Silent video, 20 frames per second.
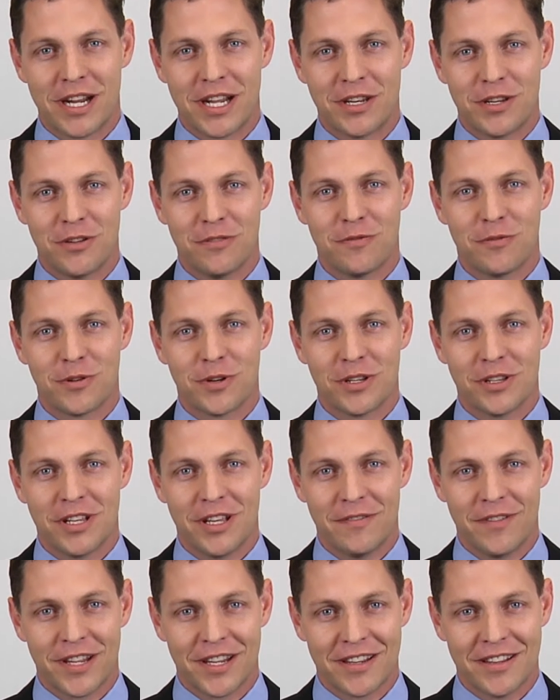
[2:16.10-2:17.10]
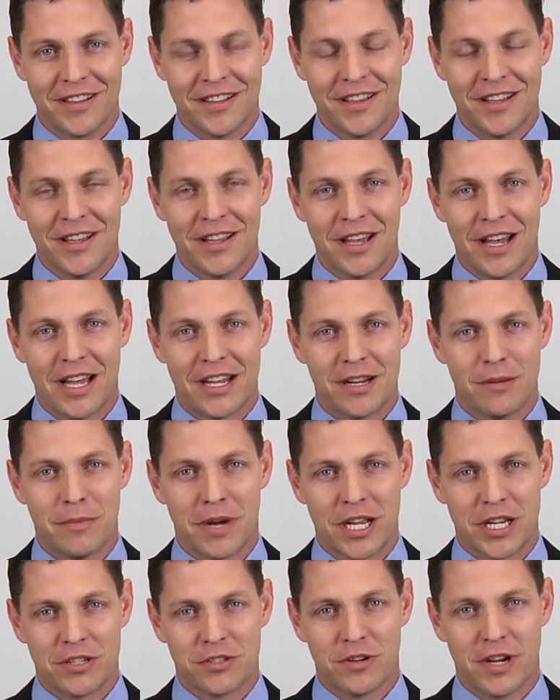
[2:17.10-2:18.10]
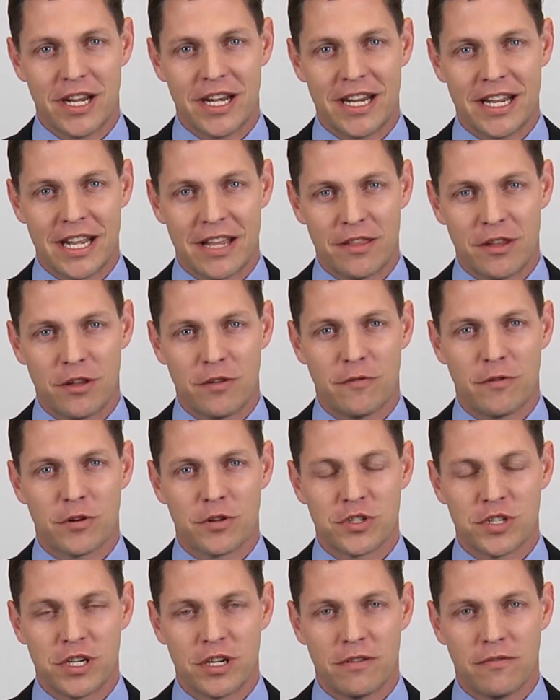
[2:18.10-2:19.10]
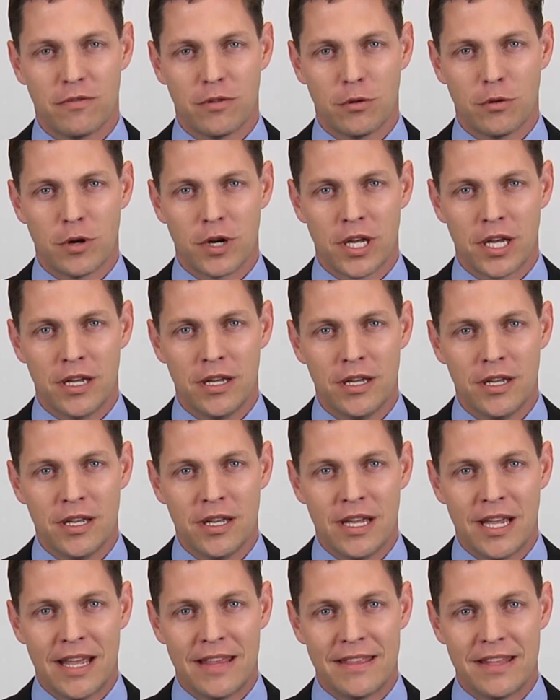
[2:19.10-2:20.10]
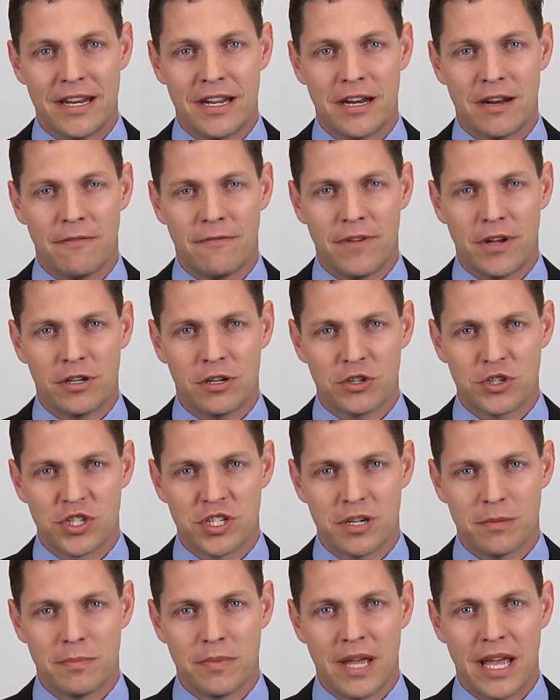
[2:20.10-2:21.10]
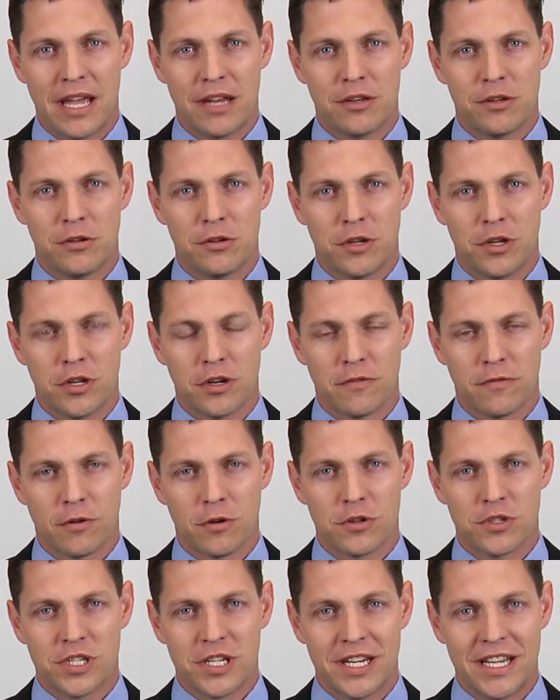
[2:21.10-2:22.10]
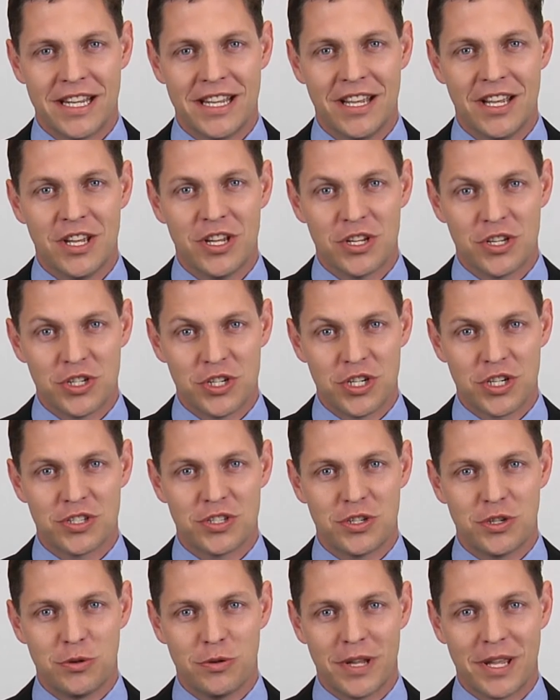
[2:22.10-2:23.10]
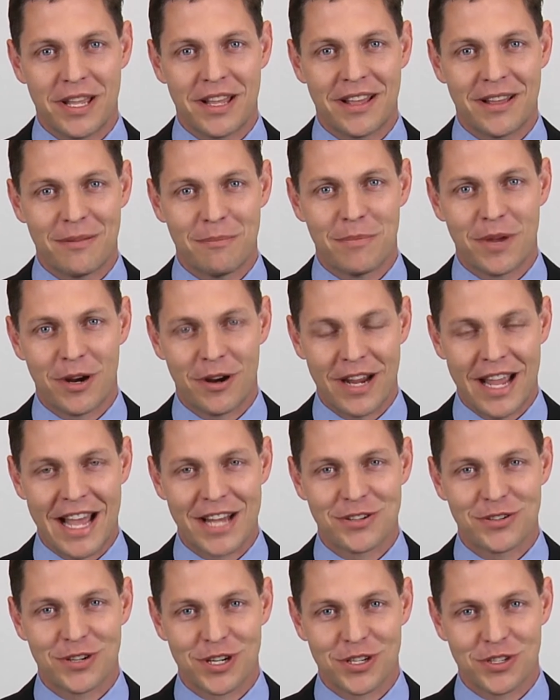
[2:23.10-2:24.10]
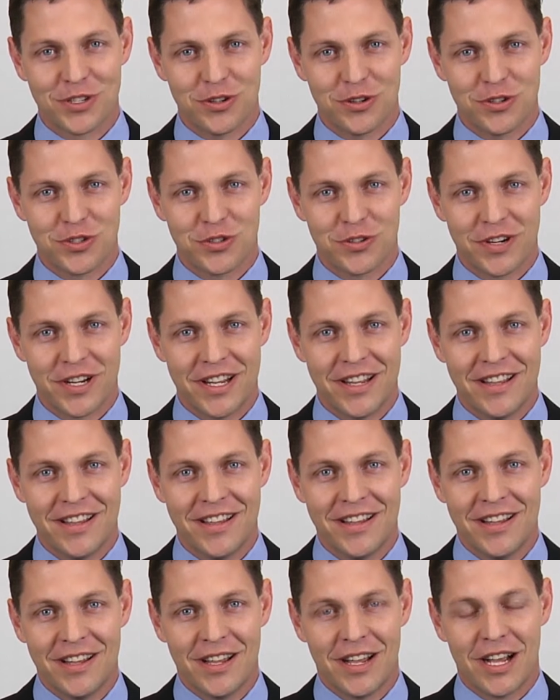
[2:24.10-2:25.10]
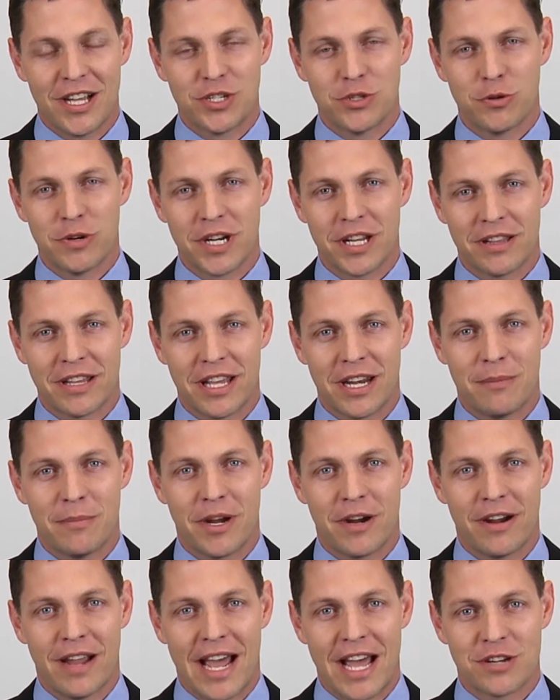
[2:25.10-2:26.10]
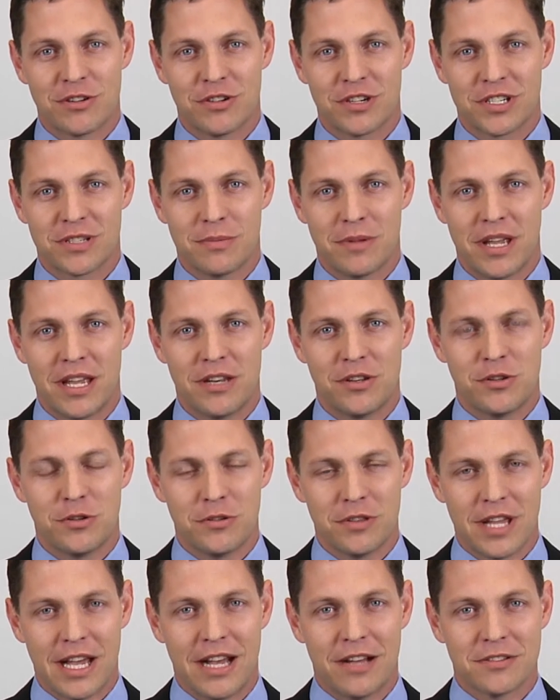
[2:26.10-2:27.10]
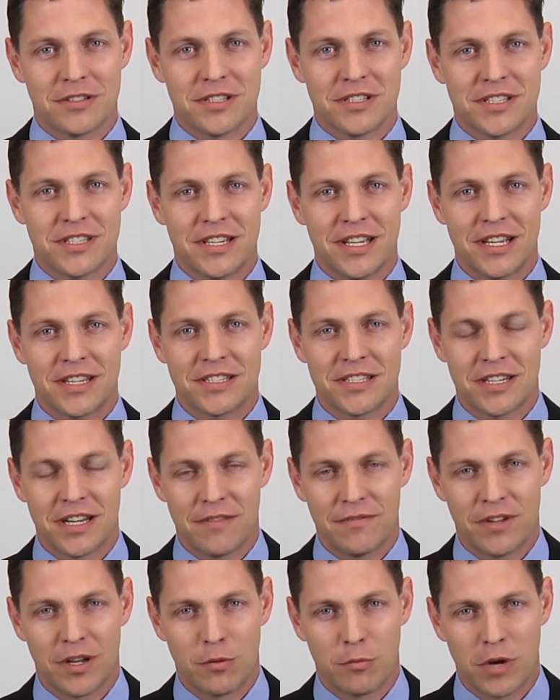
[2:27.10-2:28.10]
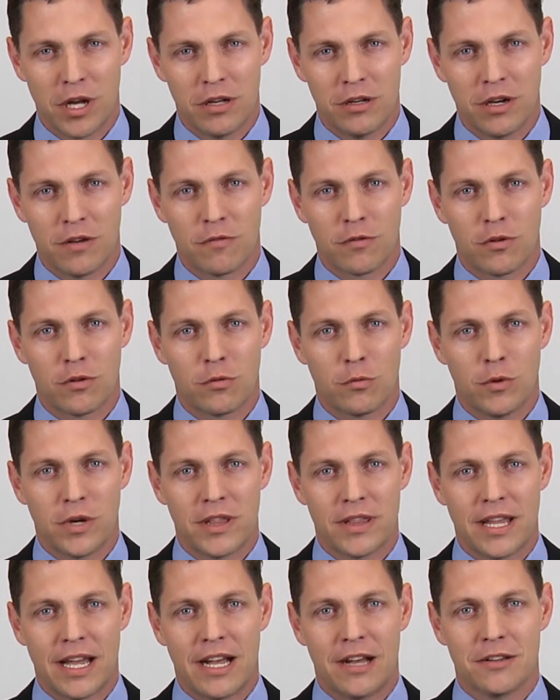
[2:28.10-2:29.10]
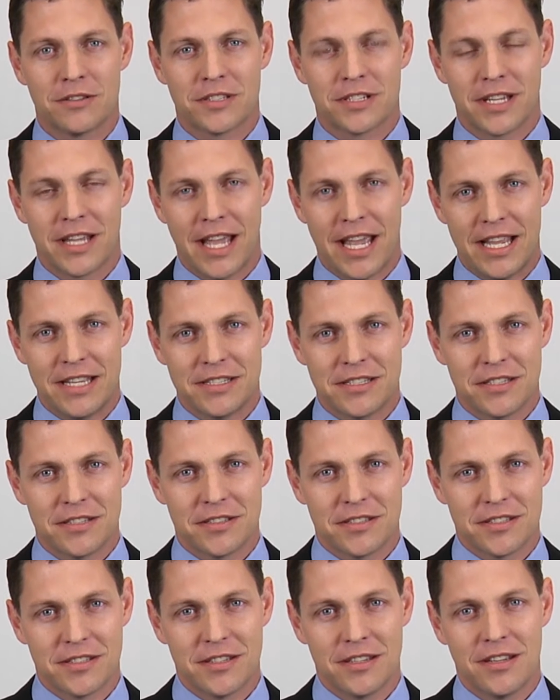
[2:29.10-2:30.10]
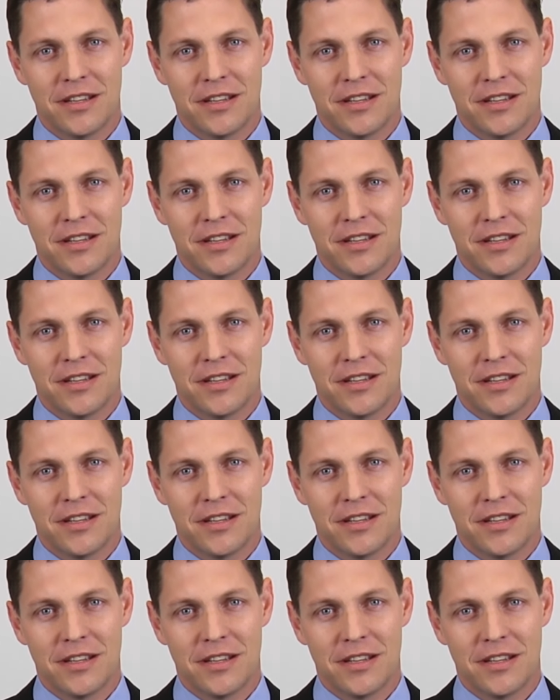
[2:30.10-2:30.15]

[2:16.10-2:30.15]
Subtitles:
I do for a living. I did my training at the University of Florida and then did a fellowship at Duke University just doing bariatric surgery. I joined Atlanta Bariatrics in 2006 and have done well over 1,000 cases.